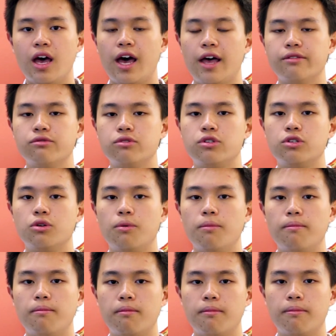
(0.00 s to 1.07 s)
and
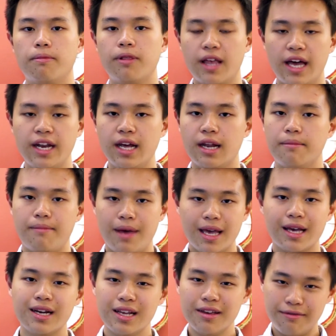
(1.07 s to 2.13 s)
to plan and
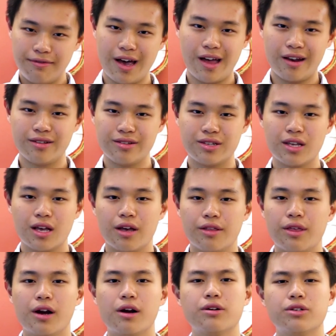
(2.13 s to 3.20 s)
make an events
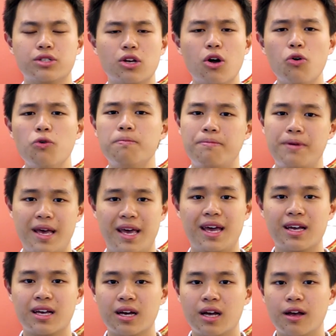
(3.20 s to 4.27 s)
that are so
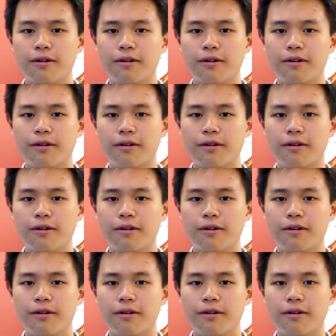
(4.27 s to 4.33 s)
big